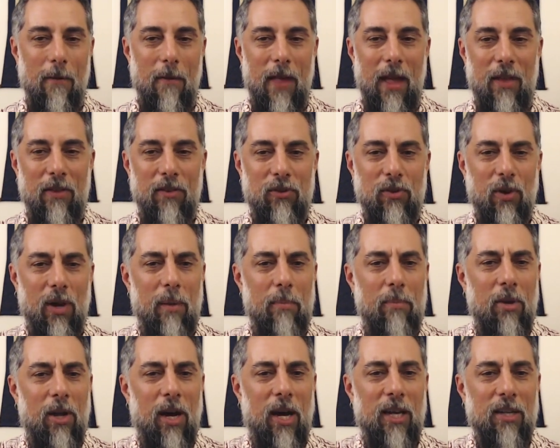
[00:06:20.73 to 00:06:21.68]
And so I'm
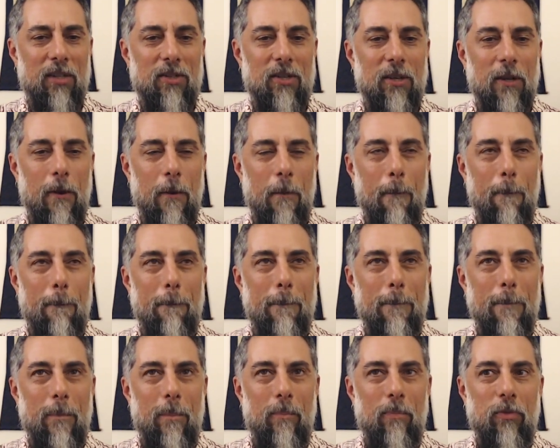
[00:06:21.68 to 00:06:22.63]
not,
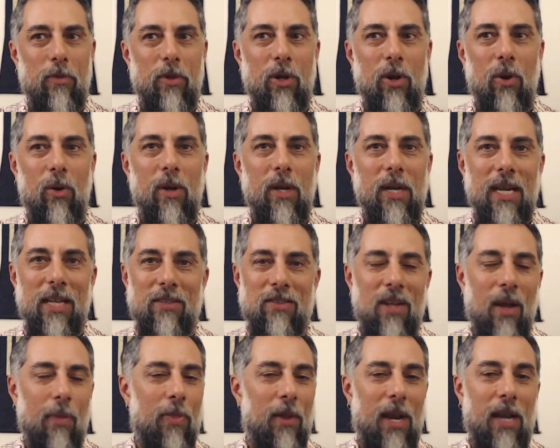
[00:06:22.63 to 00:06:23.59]
it's
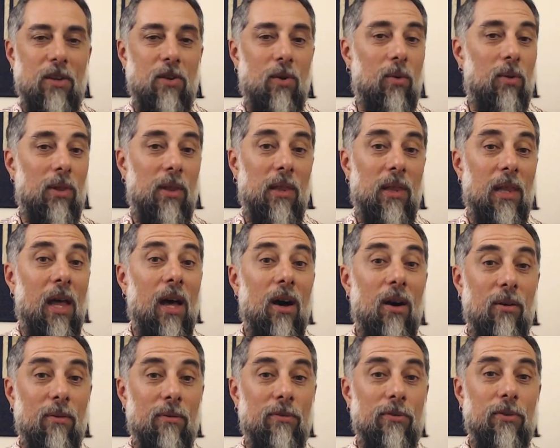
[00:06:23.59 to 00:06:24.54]
not that I don't
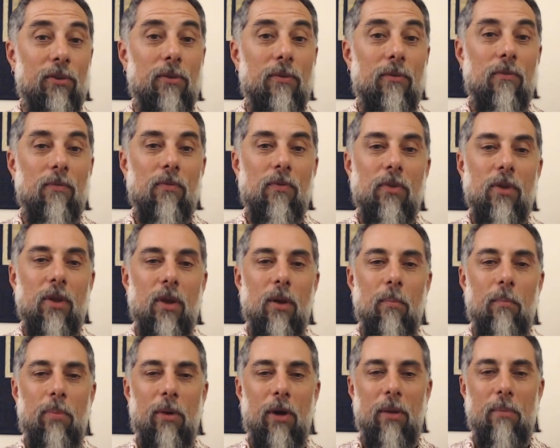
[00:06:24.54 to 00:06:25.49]
love,
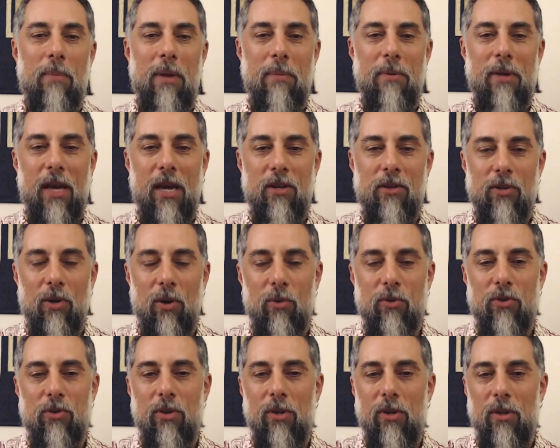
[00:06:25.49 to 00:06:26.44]
but maybe I
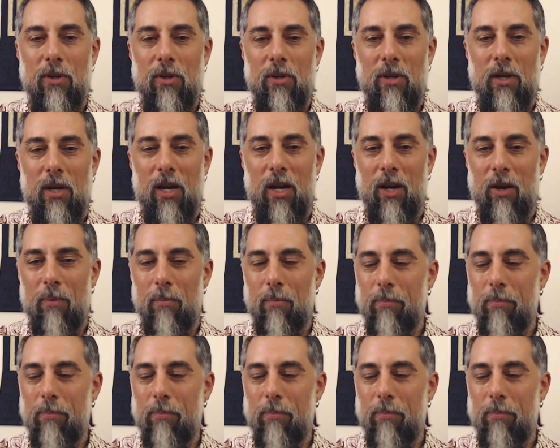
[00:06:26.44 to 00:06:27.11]
don't, I